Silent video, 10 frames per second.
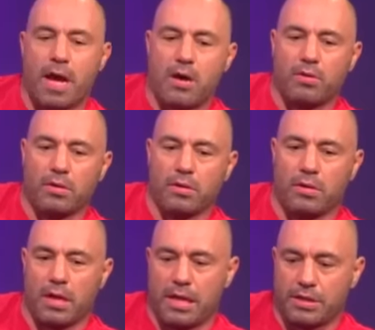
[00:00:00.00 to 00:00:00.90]
Throughout
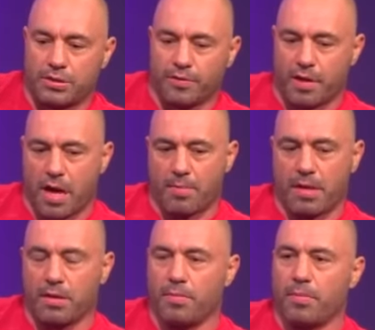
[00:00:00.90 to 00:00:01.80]
the history of
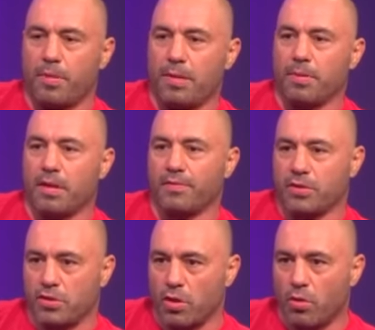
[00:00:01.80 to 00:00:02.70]
comedy, there have been people that have
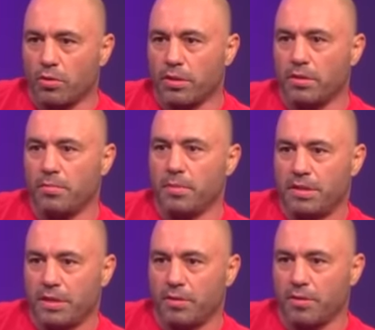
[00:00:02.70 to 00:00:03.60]
stolen
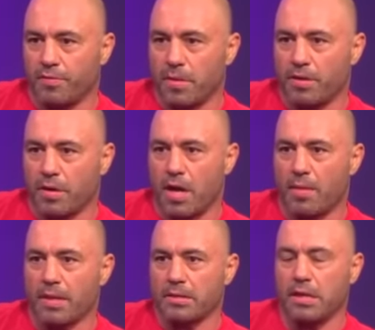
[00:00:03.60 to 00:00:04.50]
material from other
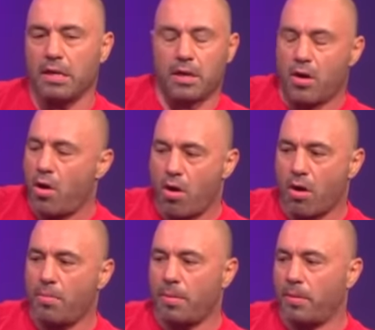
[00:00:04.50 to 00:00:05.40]
comics. It's a
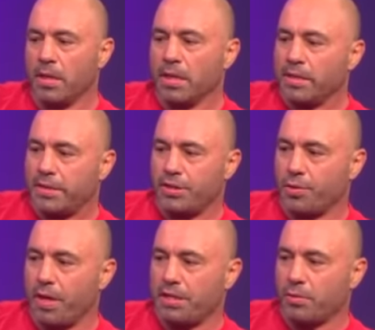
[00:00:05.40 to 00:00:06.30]
horrible
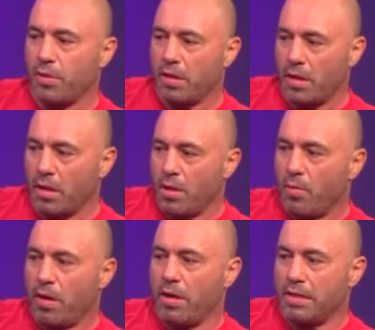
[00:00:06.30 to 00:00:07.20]
situation when, a,
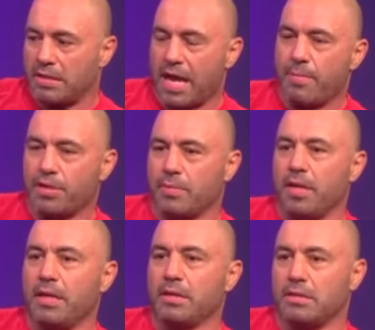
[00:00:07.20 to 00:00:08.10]
when an established
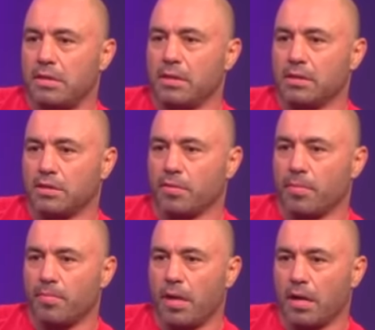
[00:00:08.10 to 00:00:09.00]
comedian steals
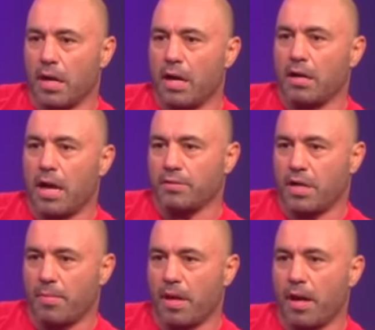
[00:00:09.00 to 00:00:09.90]
from a, a guy who's
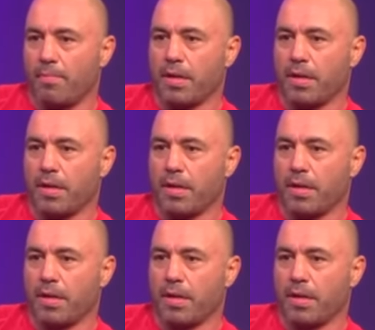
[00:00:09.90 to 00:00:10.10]
coming